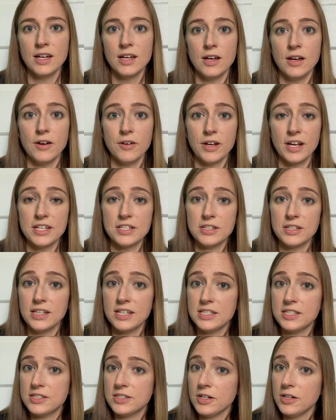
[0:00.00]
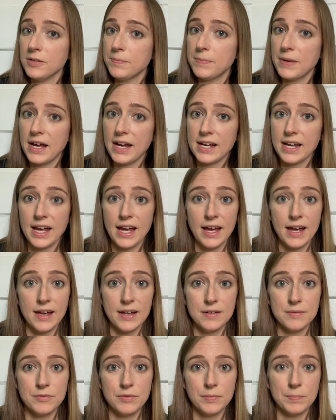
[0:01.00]
Okay, so let's start back
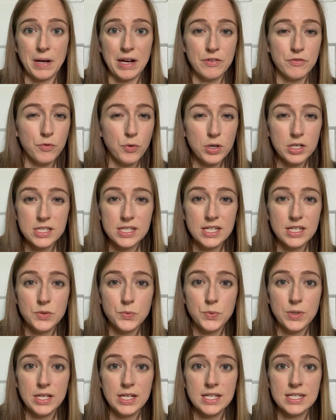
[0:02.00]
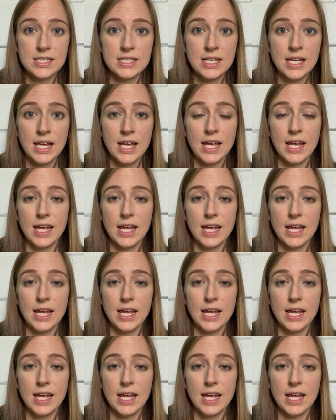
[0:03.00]
at my 14 weeks